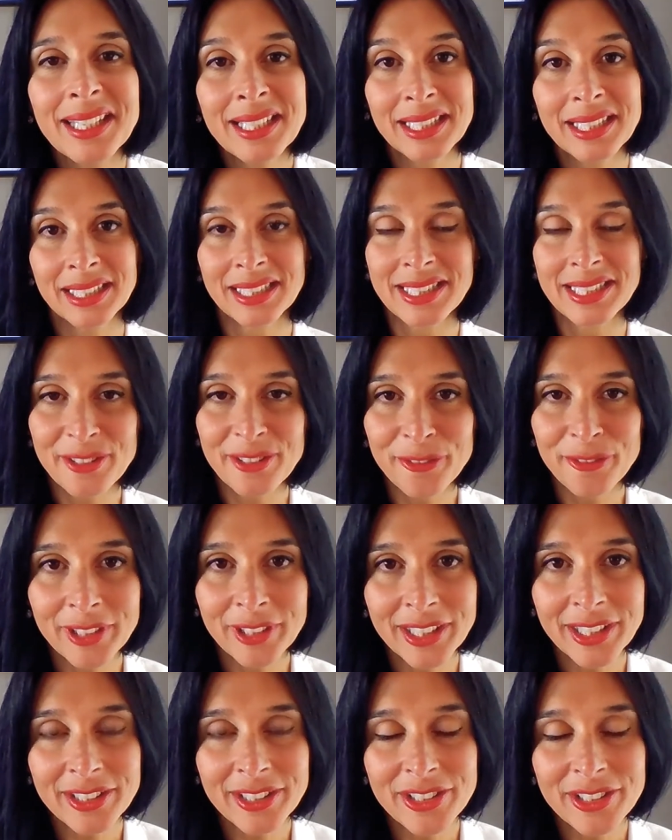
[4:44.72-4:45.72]
inclusive
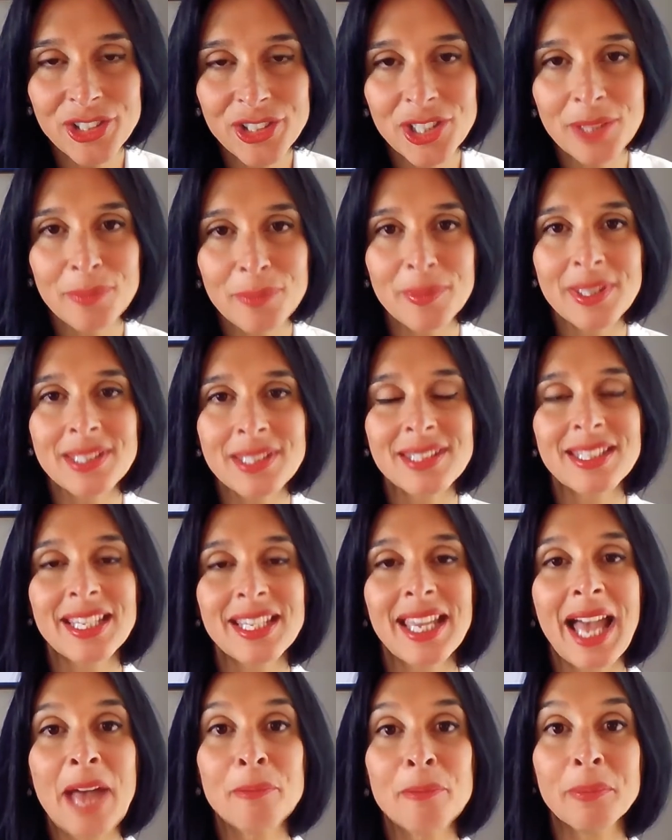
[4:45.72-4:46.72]
leadership as the
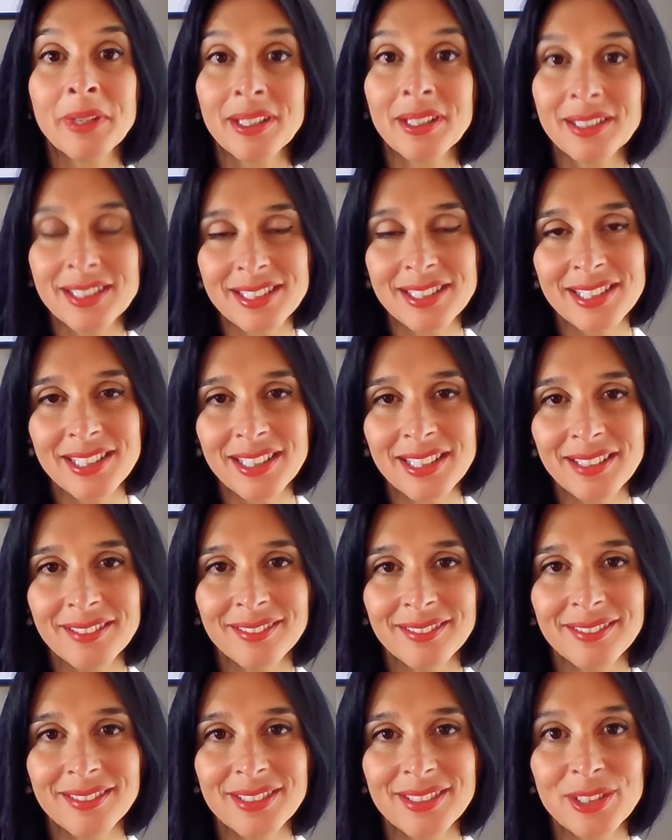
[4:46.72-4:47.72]
ability
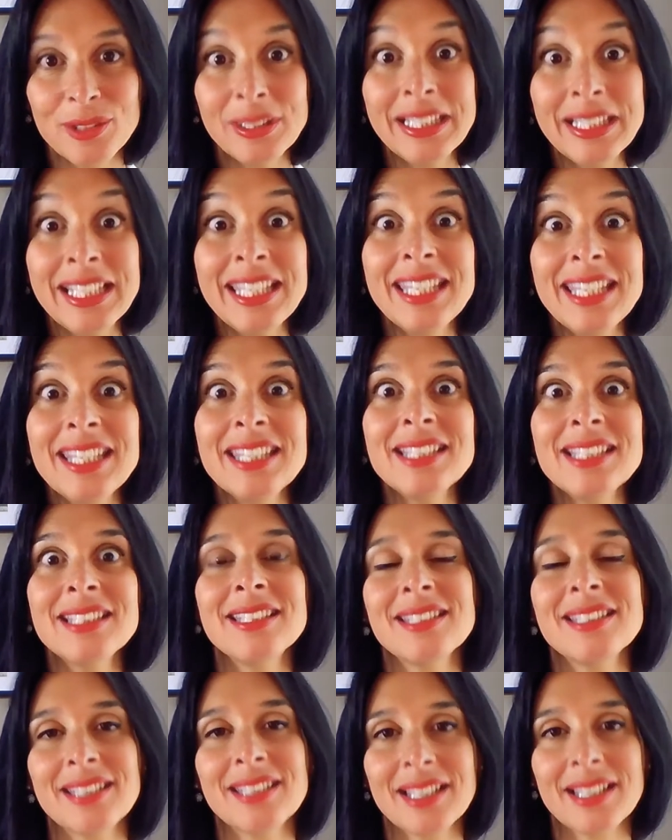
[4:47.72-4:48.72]
to
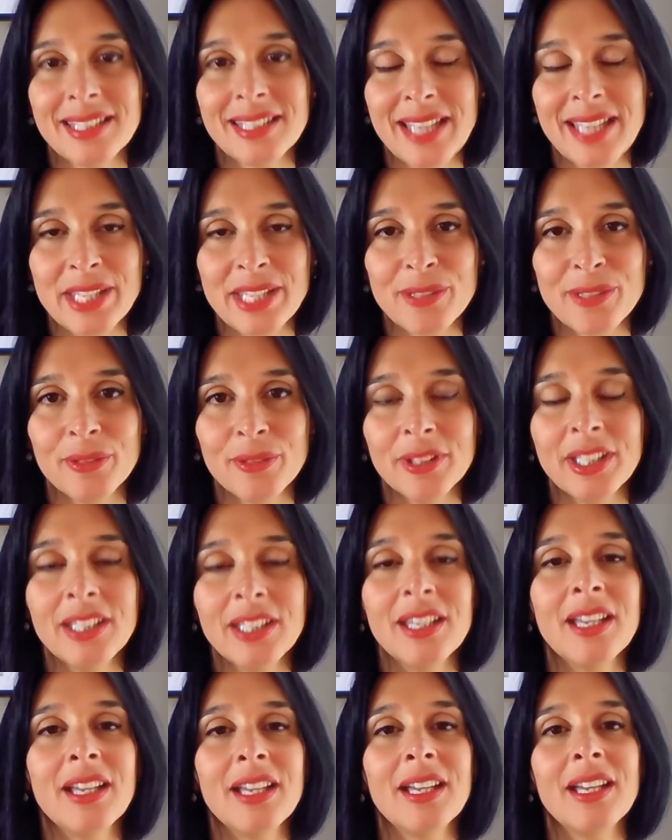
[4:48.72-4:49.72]
lead
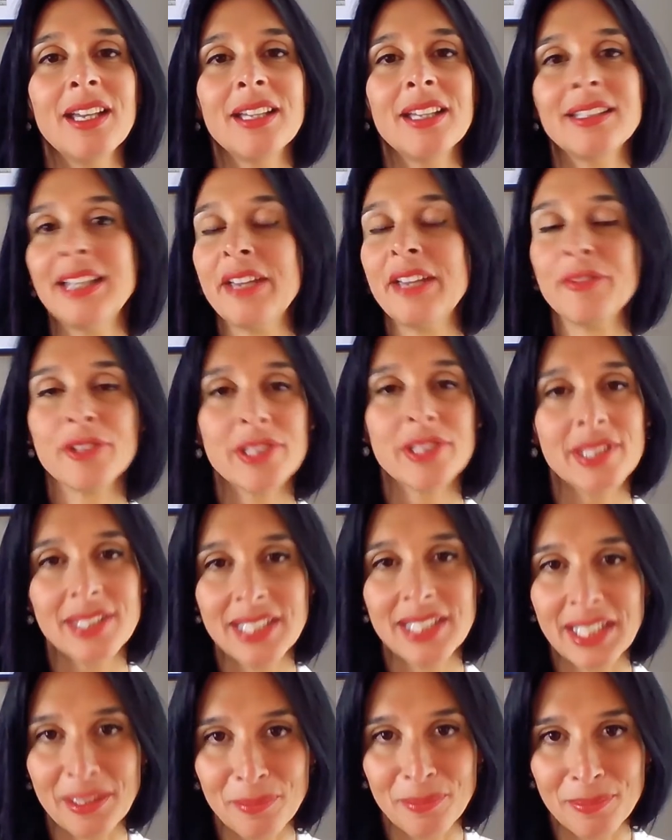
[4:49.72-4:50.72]
successfully diverse
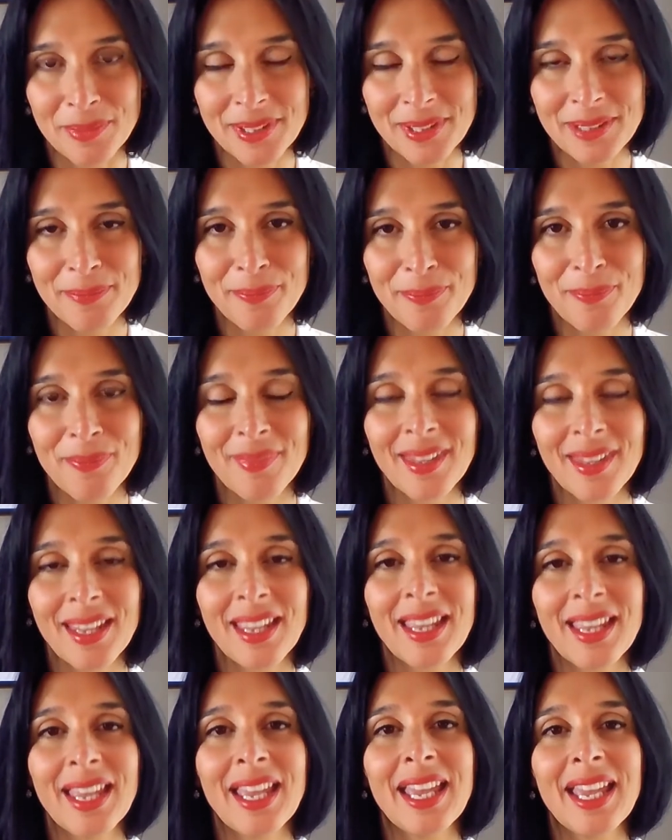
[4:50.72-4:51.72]
teams.
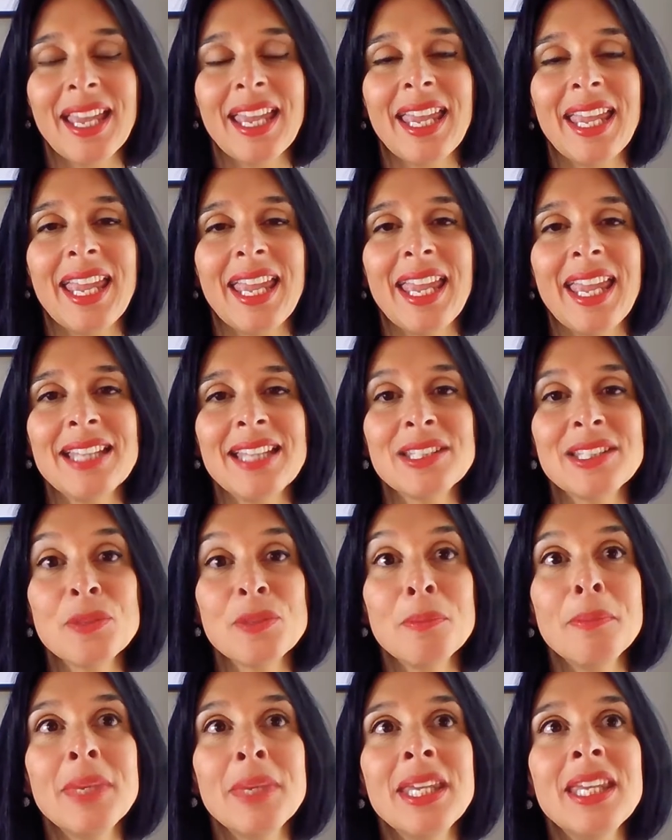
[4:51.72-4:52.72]
And
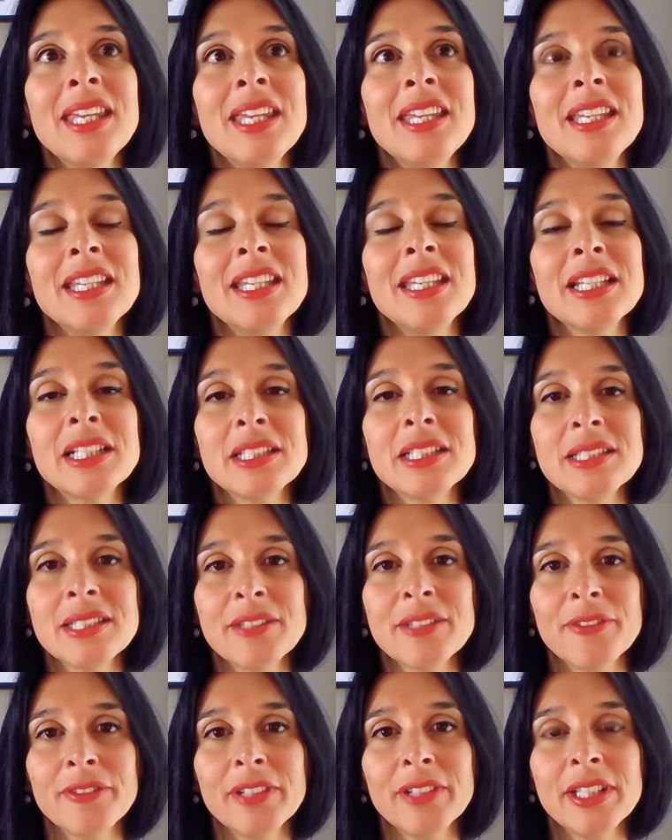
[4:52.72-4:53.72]
to me,
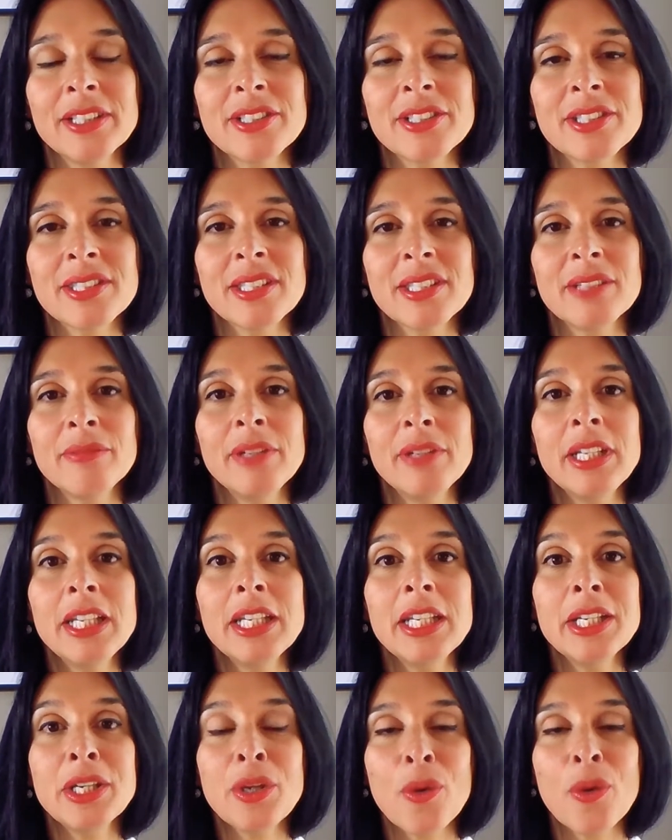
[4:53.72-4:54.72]
inclusive leaders, they
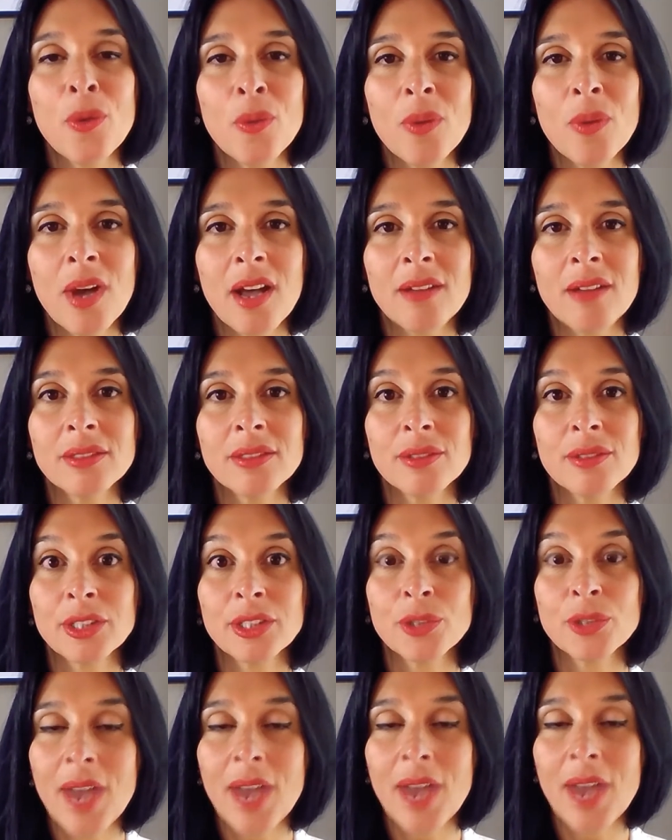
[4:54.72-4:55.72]
really know how to
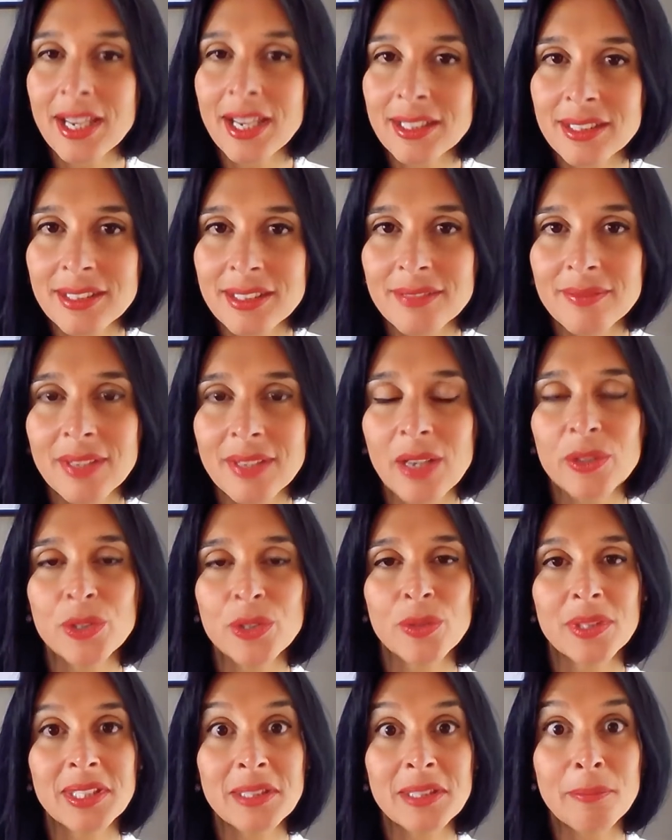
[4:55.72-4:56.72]
attract, how
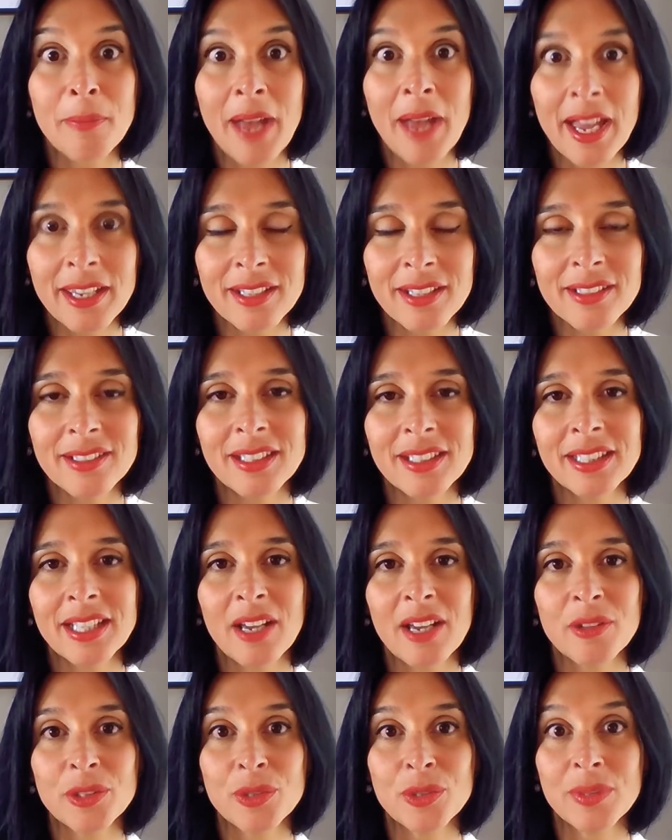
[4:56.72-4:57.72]
to inspire,
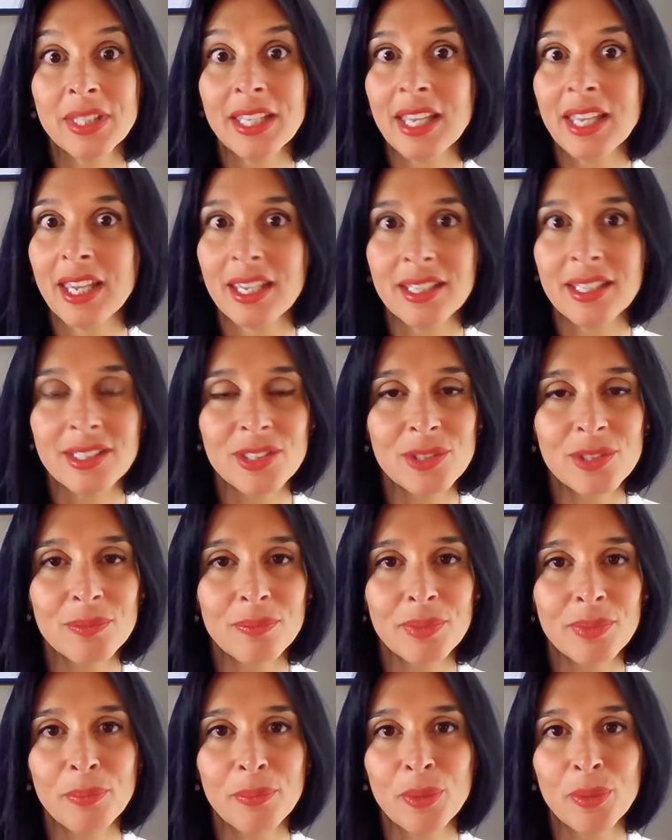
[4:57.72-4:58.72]
and how to engage
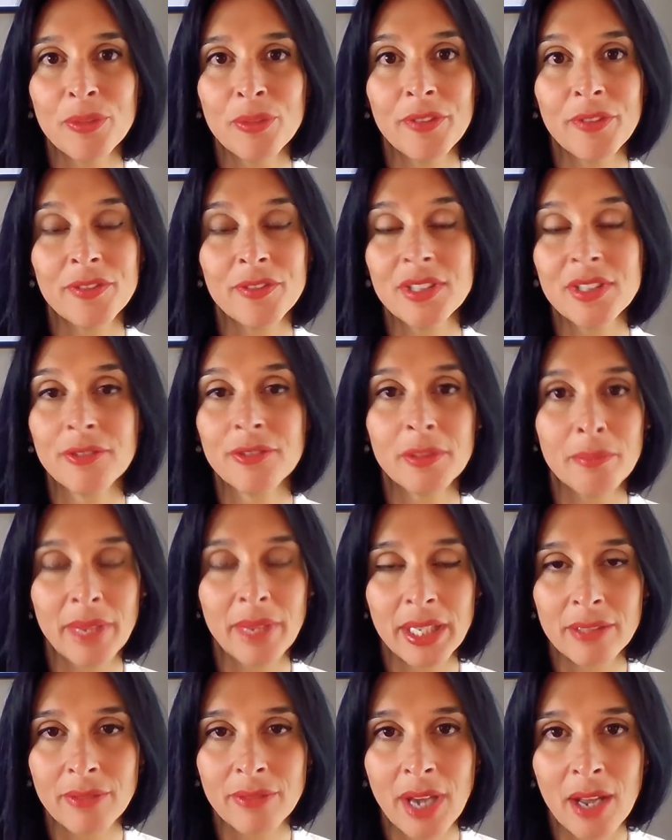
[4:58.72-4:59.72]
people with different
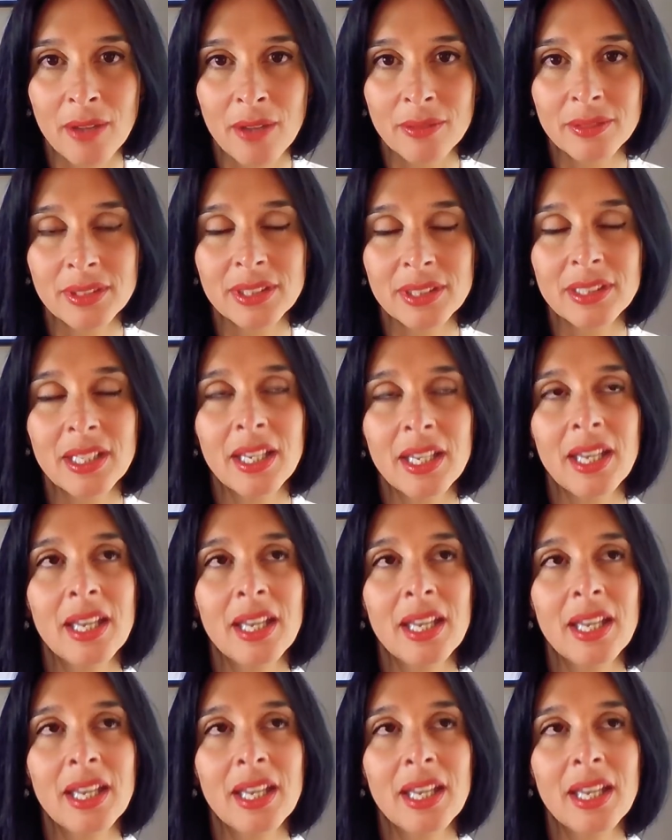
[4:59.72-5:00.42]
backgrounds,